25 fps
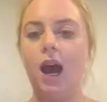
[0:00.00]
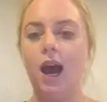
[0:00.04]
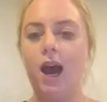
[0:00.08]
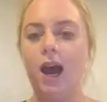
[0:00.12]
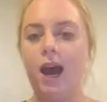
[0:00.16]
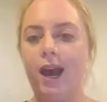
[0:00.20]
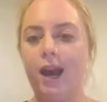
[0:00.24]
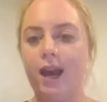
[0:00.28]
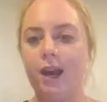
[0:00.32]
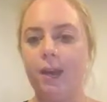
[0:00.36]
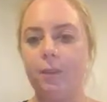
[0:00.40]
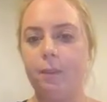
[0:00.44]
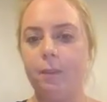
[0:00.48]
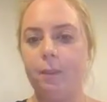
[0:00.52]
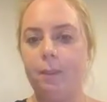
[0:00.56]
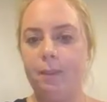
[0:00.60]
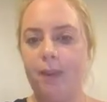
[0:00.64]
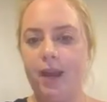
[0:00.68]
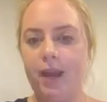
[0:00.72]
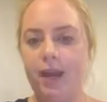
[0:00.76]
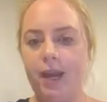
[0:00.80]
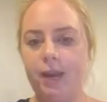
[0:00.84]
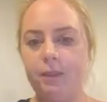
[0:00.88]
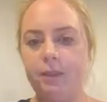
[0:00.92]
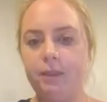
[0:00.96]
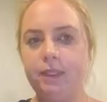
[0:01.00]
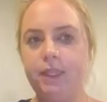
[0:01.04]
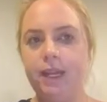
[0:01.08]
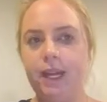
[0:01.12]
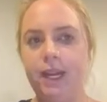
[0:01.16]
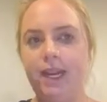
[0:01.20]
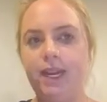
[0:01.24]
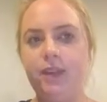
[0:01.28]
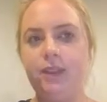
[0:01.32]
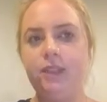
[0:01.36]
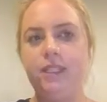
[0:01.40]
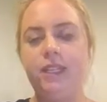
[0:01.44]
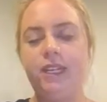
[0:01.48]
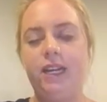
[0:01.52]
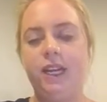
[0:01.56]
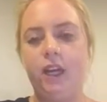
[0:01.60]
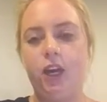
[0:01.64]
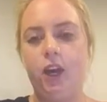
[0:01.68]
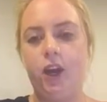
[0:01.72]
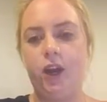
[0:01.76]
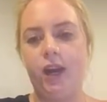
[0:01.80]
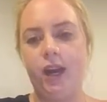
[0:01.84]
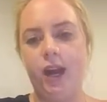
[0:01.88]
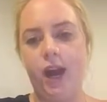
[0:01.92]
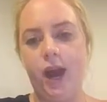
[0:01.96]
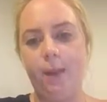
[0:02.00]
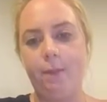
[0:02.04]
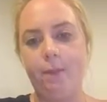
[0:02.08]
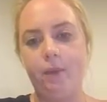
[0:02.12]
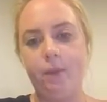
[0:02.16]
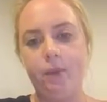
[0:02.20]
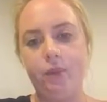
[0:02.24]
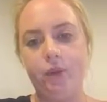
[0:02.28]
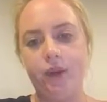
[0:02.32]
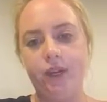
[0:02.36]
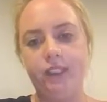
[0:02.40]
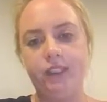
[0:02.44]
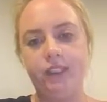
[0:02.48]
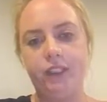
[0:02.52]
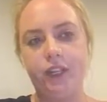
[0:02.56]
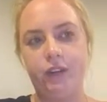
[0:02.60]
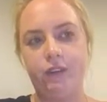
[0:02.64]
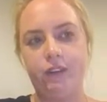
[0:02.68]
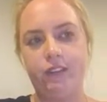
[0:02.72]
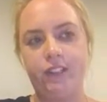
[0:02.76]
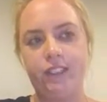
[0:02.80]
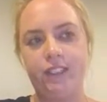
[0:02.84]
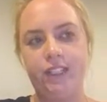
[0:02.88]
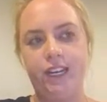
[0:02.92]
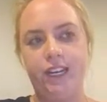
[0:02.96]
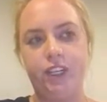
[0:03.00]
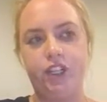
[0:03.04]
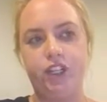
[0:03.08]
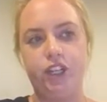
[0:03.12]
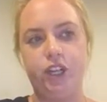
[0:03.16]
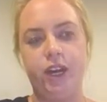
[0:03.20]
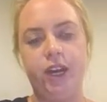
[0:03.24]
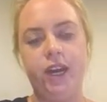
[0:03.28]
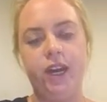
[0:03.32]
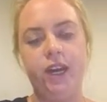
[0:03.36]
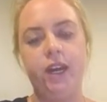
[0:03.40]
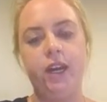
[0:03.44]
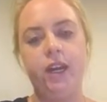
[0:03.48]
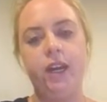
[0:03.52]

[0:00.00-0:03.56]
Hi, my name's Danielle Danilo and I'm a pre-service teacher.